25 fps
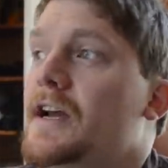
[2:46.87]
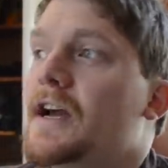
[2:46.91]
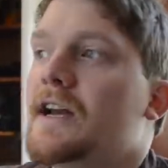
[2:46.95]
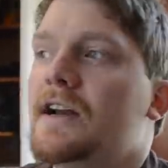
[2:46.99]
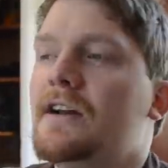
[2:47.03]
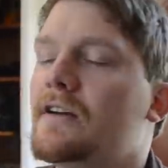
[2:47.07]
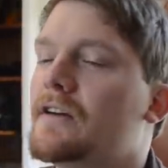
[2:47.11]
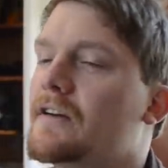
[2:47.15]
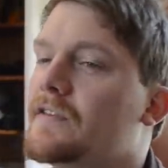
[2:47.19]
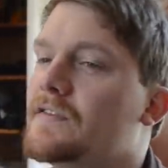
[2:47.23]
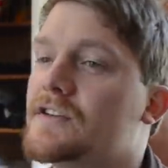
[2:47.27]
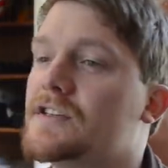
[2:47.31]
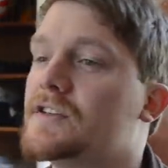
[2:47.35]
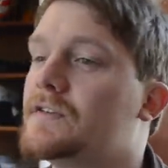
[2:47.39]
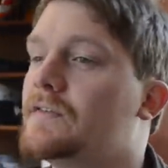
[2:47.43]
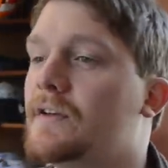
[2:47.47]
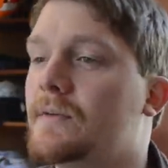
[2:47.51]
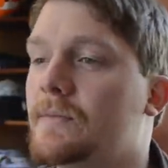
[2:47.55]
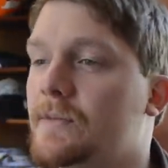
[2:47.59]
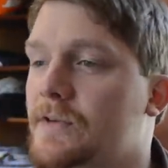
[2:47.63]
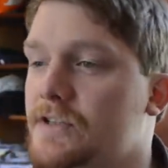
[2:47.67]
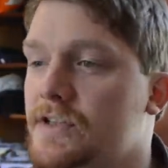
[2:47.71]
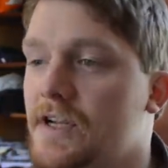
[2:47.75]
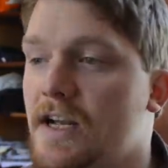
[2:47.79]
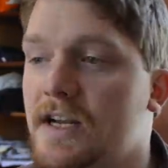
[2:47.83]
I don't know if he's a
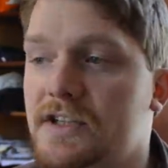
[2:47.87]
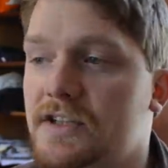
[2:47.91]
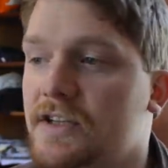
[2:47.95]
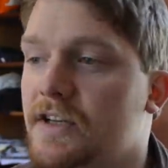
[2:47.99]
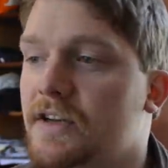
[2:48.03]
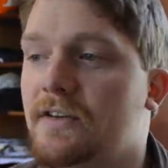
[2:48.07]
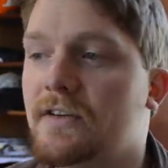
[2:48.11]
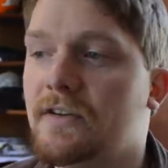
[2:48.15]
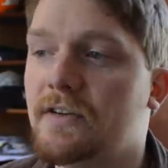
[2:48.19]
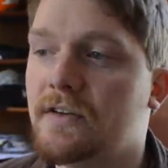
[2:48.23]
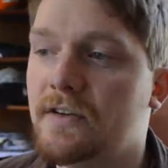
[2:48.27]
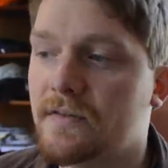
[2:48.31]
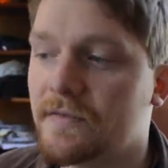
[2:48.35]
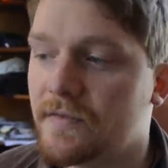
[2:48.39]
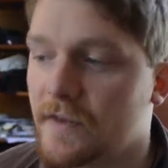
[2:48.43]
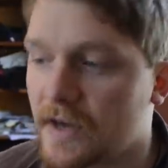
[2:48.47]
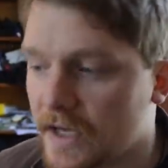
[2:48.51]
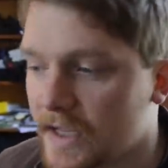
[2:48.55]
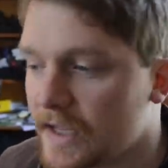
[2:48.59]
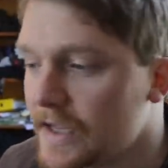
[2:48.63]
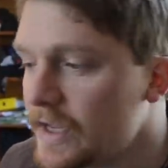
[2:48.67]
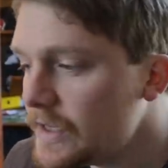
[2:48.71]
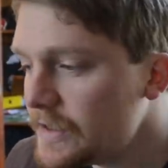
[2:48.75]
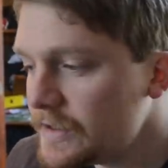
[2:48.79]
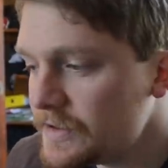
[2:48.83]
feminist. I actually don't know who the
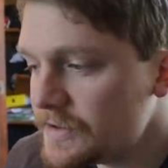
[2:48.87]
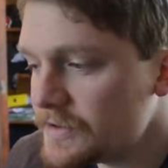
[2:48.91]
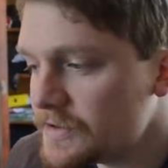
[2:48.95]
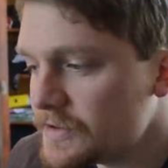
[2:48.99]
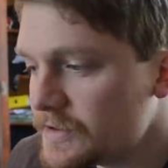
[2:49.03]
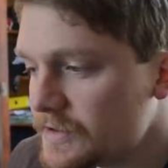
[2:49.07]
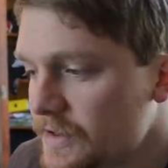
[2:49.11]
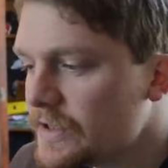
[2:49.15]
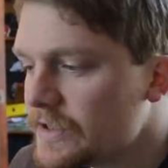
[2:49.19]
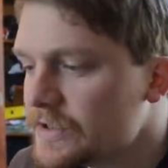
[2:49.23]
fuck he is.